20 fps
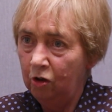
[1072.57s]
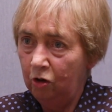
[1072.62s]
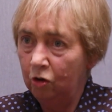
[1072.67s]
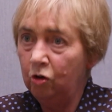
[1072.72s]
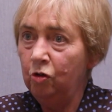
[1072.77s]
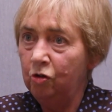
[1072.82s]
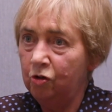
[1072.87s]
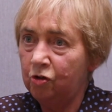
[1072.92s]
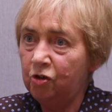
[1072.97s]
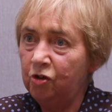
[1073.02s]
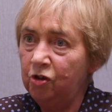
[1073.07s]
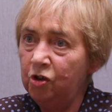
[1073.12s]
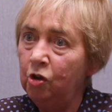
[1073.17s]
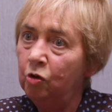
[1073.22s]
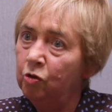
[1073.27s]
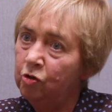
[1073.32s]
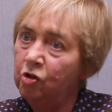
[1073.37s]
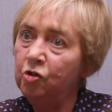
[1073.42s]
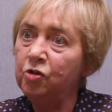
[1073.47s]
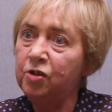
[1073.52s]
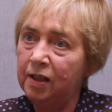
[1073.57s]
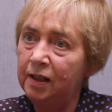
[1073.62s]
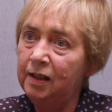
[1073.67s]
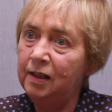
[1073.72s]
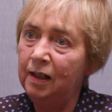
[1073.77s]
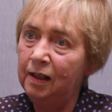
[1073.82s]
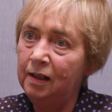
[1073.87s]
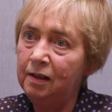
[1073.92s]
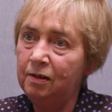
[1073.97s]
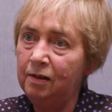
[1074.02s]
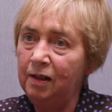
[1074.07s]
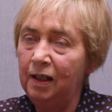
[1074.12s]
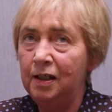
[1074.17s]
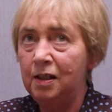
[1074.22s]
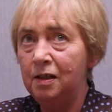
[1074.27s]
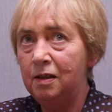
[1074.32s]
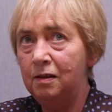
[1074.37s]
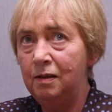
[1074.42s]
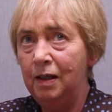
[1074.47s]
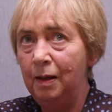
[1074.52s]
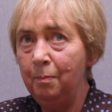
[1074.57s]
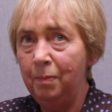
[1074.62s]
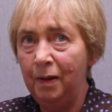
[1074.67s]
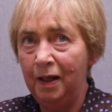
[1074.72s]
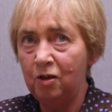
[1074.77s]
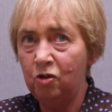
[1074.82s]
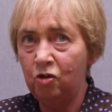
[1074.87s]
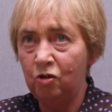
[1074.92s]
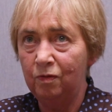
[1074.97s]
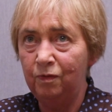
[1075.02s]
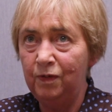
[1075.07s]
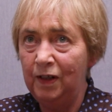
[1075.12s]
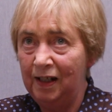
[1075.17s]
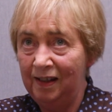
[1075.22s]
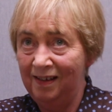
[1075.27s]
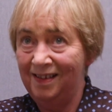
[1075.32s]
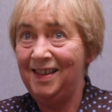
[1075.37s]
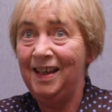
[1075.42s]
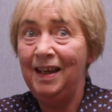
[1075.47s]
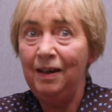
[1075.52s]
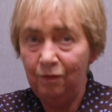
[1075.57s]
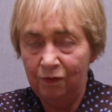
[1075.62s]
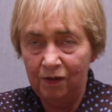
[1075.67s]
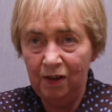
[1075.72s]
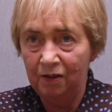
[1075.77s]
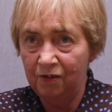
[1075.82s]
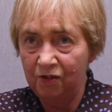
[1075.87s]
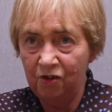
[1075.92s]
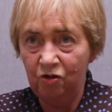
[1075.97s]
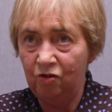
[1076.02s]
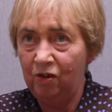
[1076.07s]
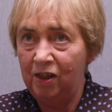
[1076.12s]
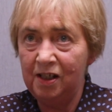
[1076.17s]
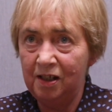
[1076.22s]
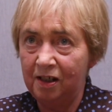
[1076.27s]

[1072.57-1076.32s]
it impacts your feeling of safety on the street.